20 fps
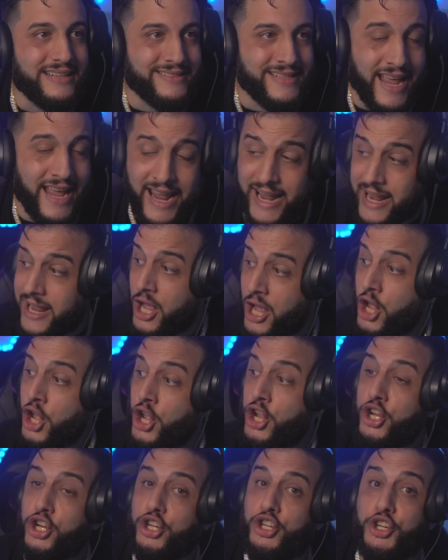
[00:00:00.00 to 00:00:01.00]
day.
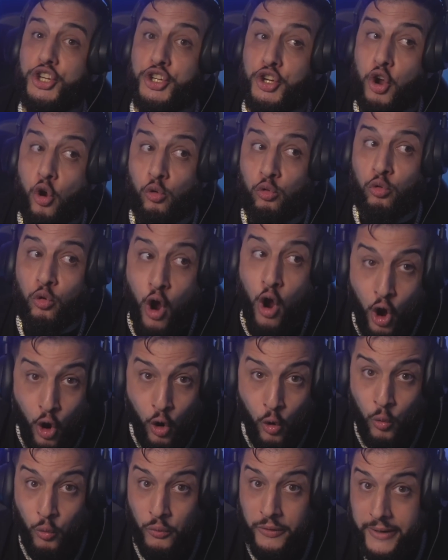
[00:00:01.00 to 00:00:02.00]

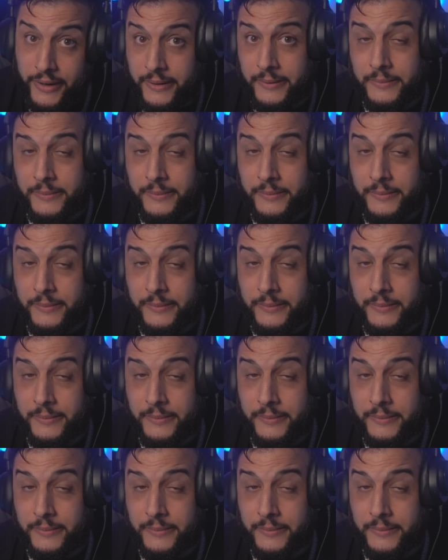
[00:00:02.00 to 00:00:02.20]
Sharon.